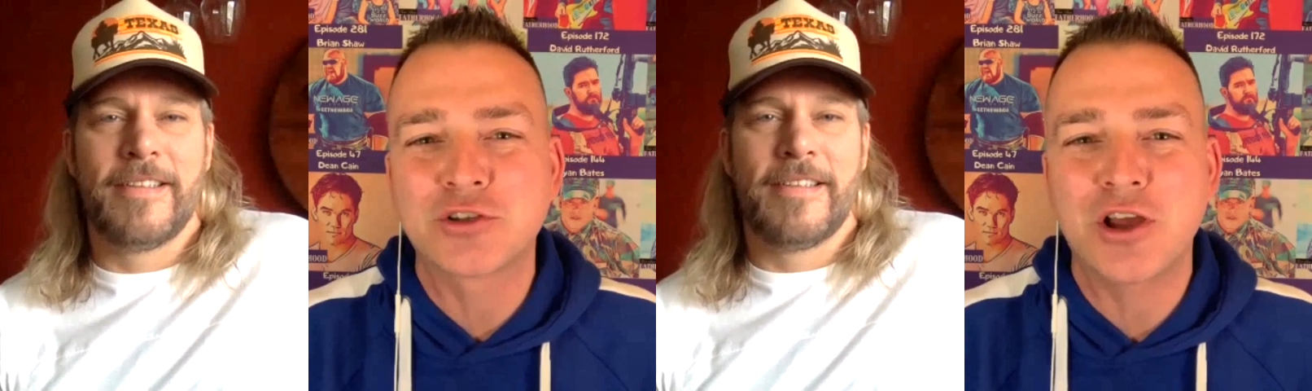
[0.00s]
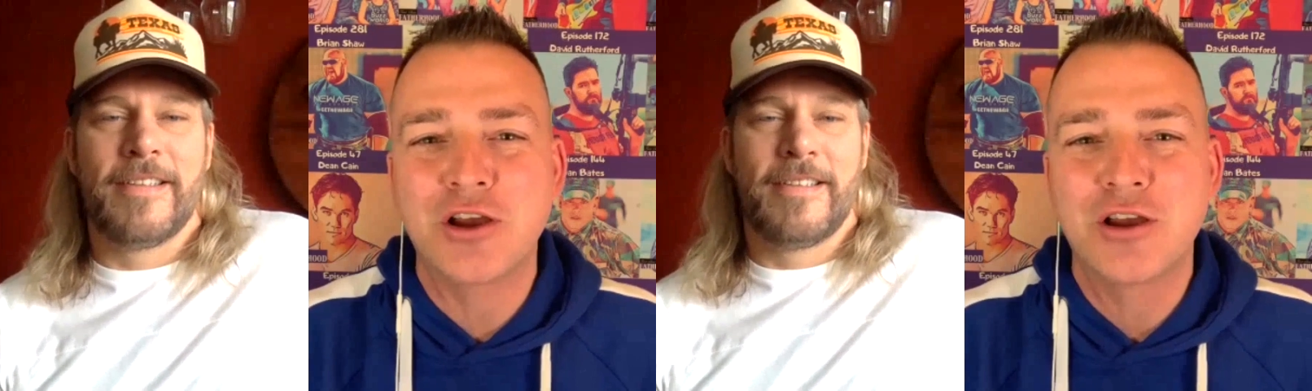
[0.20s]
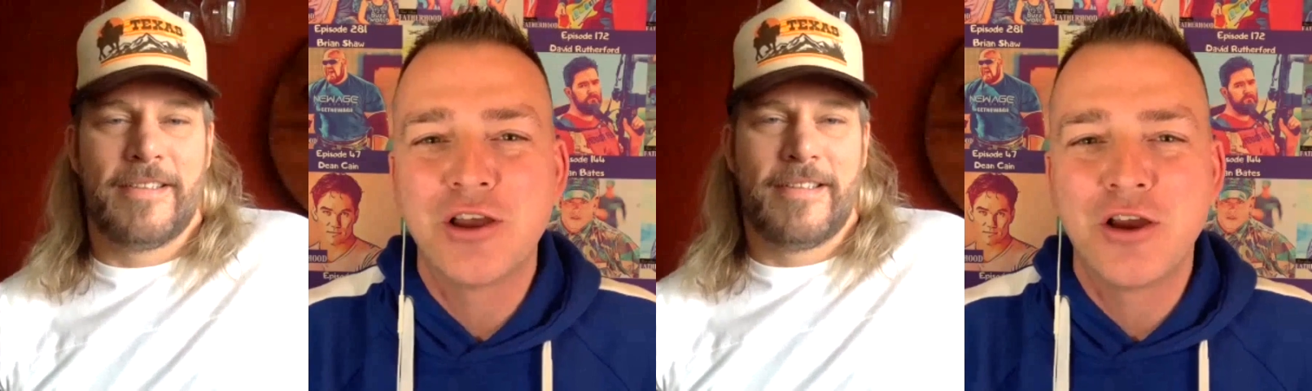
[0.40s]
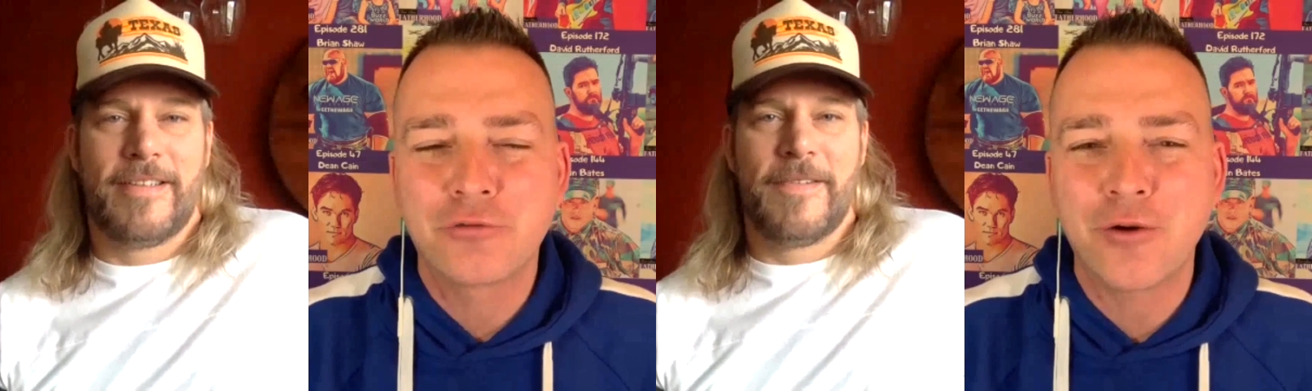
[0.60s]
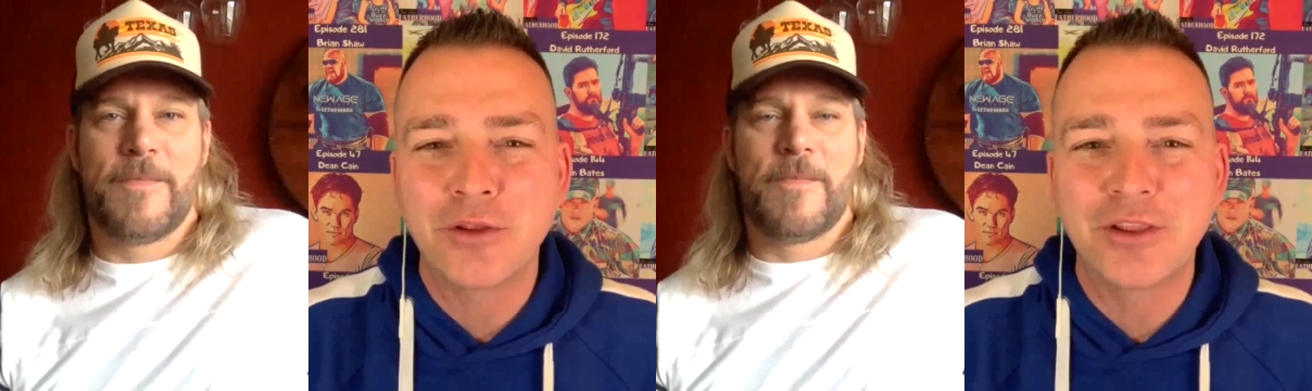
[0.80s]
Speaker 1: uh,
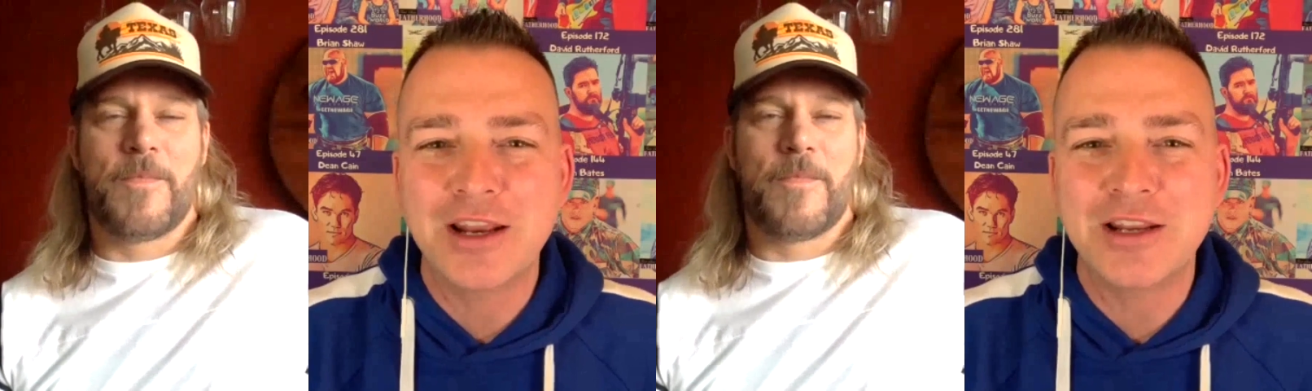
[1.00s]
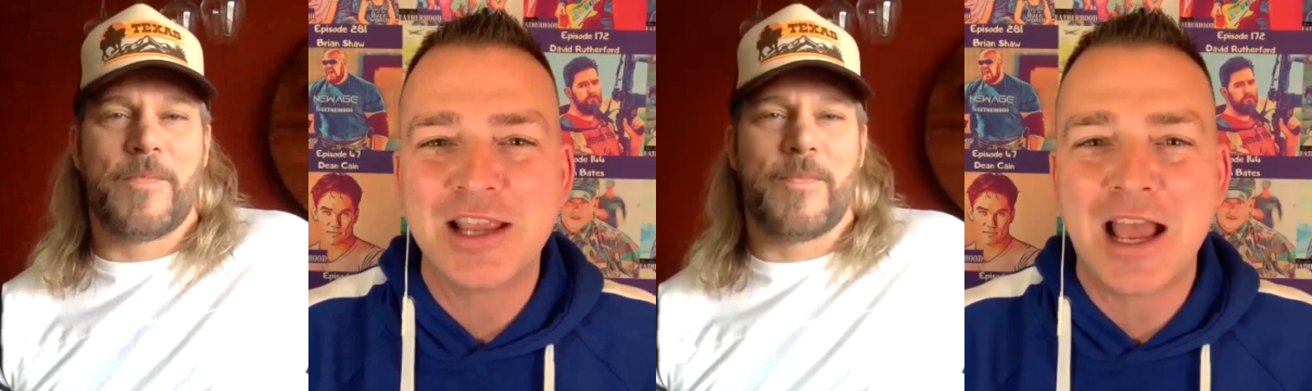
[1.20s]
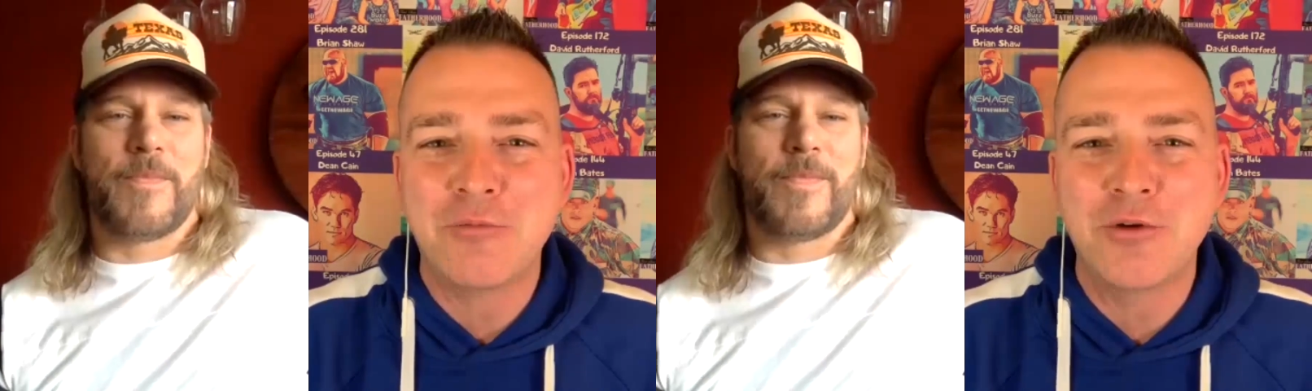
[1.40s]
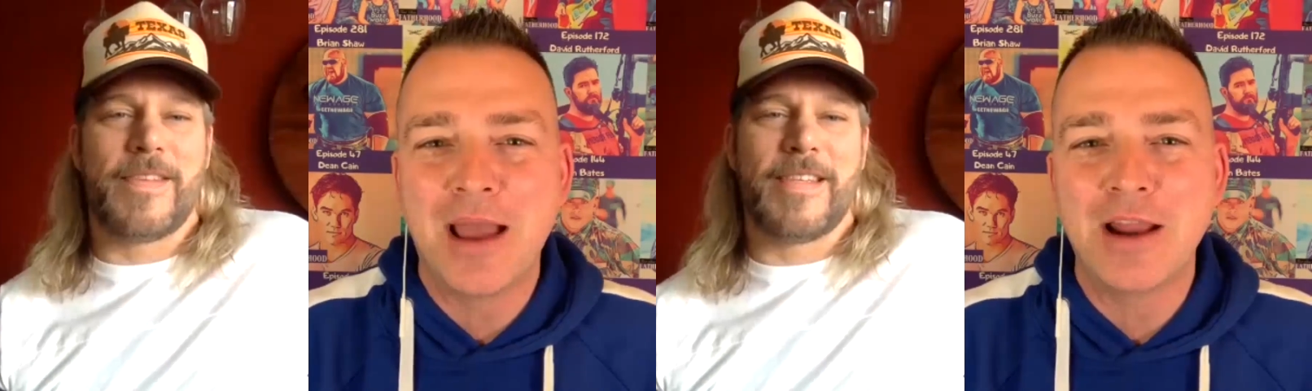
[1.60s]
from the latest album?